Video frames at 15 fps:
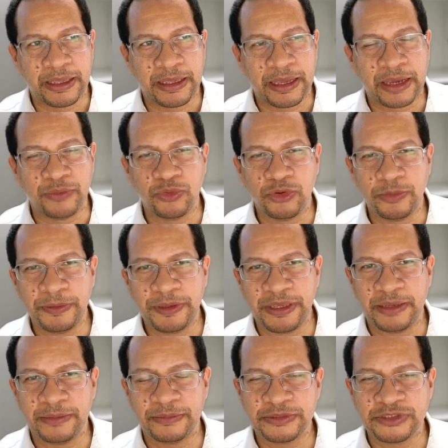I would
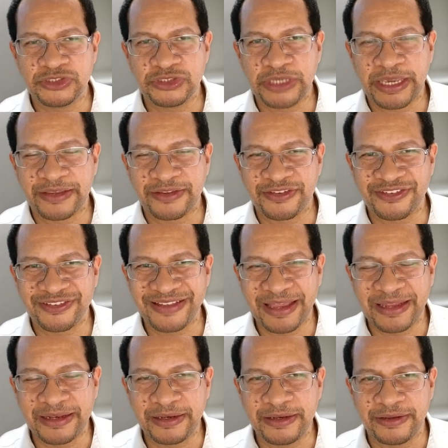be able to
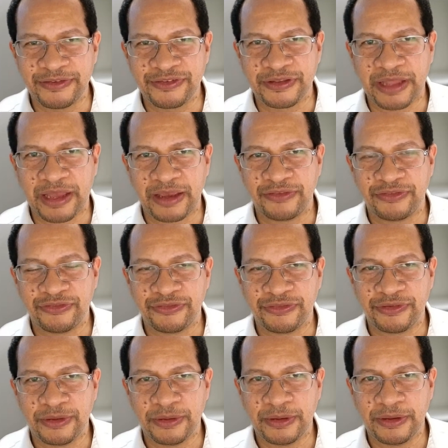extend his life,
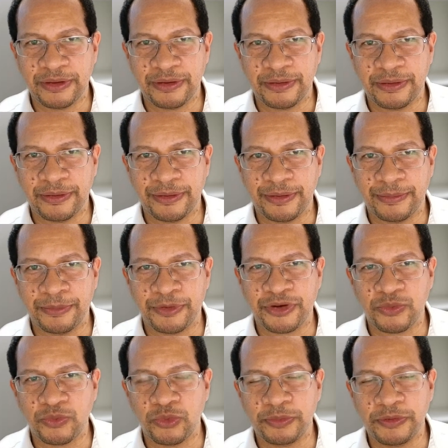but
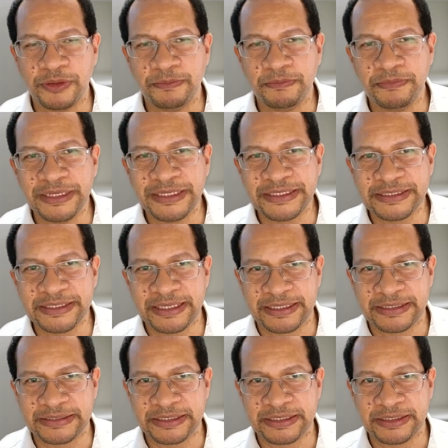it would be
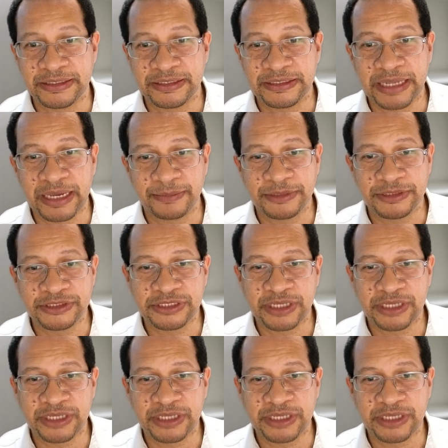mitigating the damage